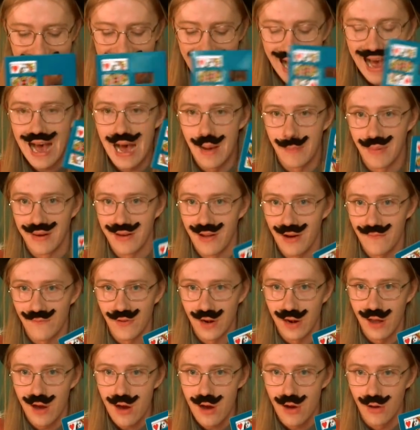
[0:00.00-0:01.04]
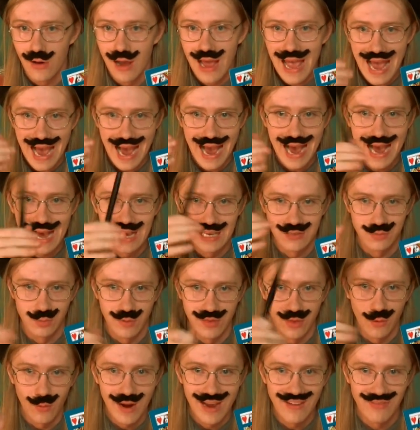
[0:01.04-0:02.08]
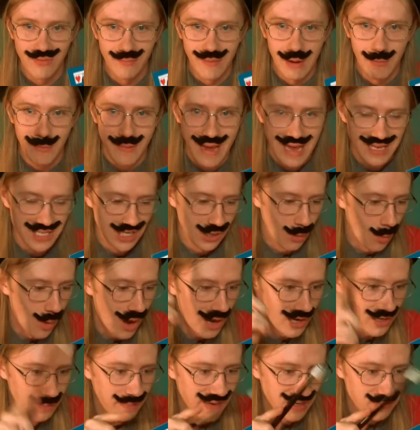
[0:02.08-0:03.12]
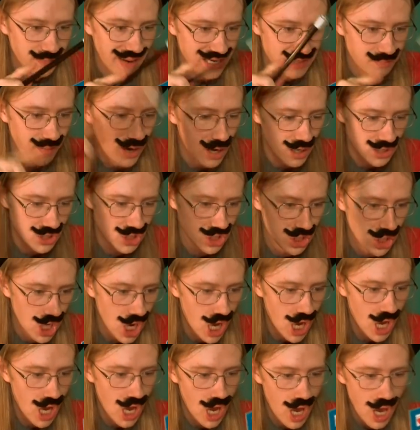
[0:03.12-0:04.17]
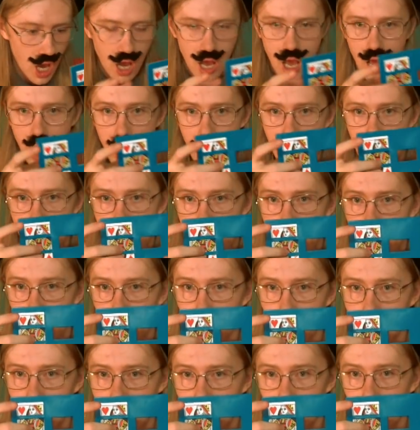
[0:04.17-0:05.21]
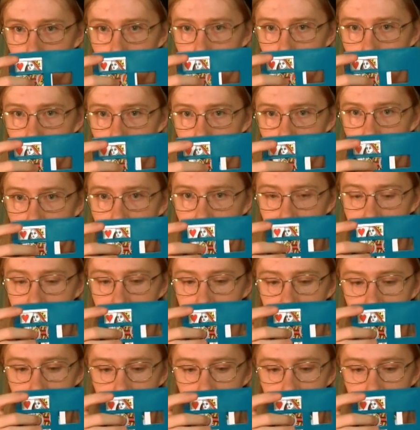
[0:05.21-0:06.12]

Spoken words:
But not for long, as with a wave of my magic wand, bish bash bosh, I will now cut